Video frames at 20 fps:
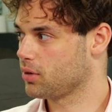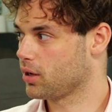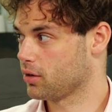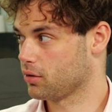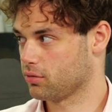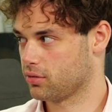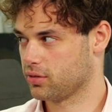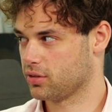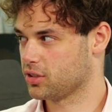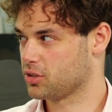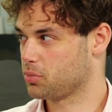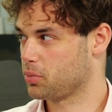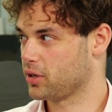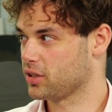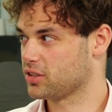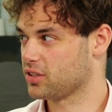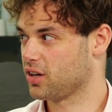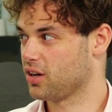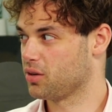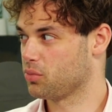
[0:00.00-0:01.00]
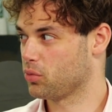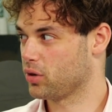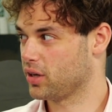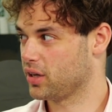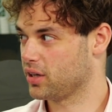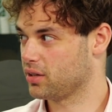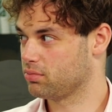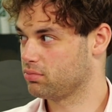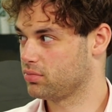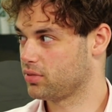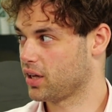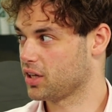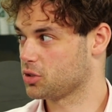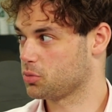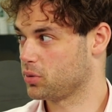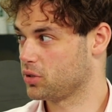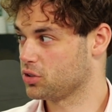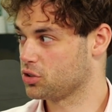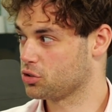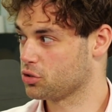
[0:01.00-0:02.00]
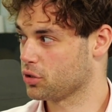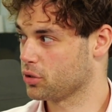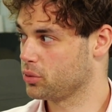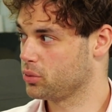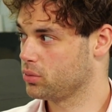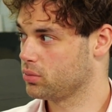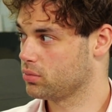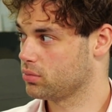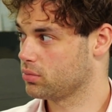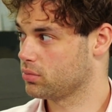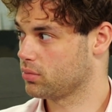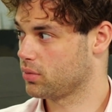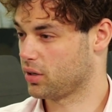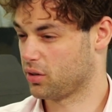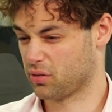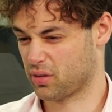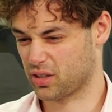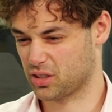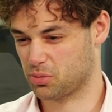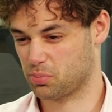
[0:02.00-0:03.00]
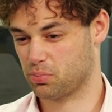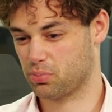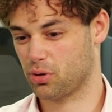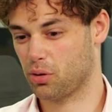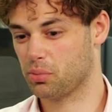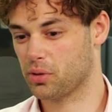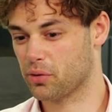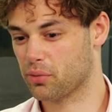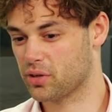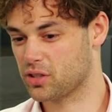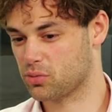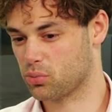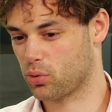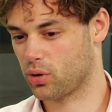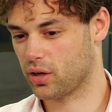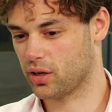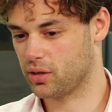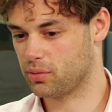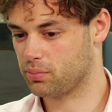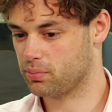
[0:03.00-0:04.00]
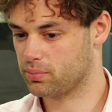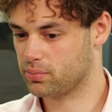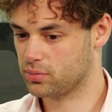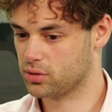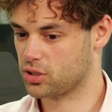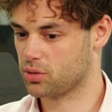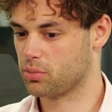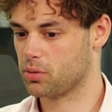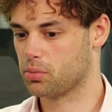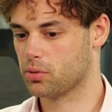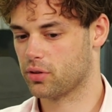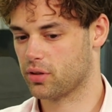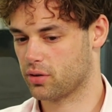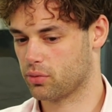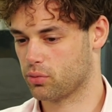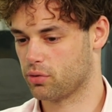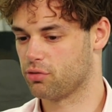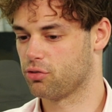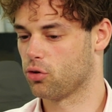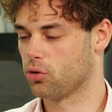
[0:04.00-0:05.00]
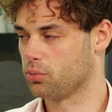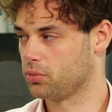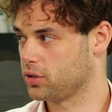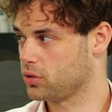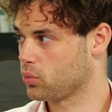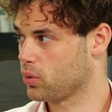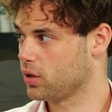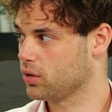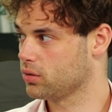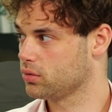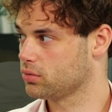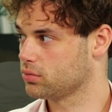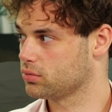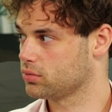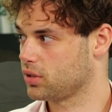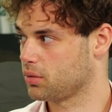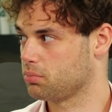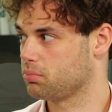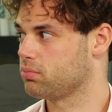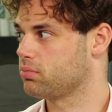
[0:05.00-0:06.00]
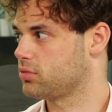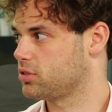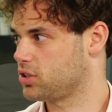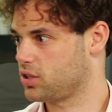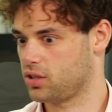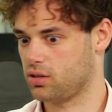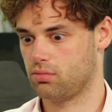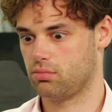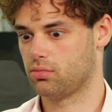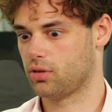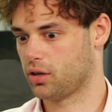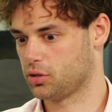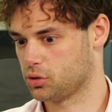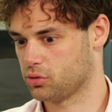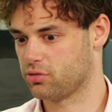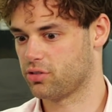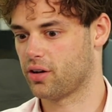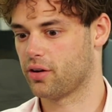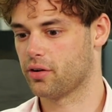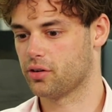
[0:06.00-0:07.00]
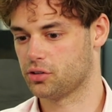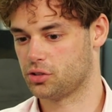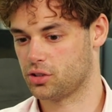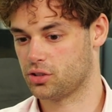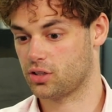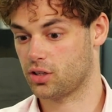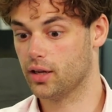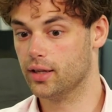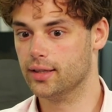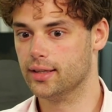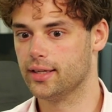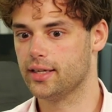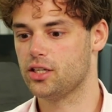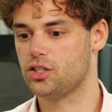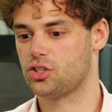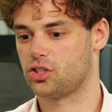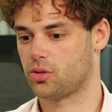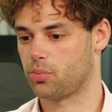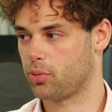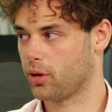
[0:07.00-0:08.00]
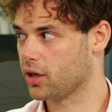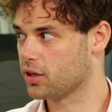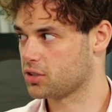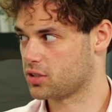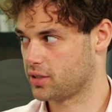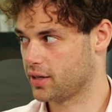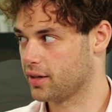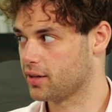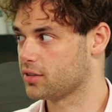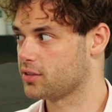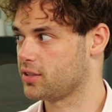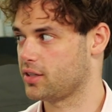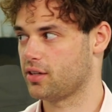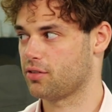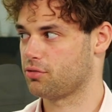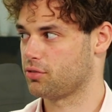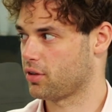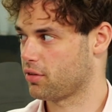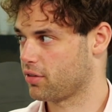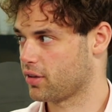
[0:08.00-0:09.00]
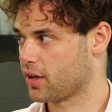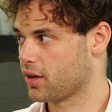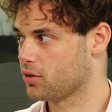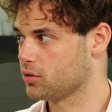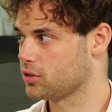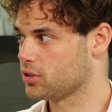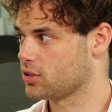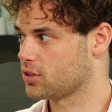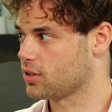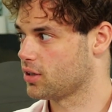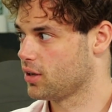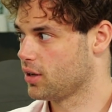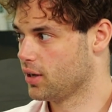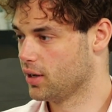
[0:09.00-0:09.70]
I don't think there's been a time where that's been as true. I know that's probably a reason why some people think Reform did well. They see Nigel Farage as at least a personality, if nothing else.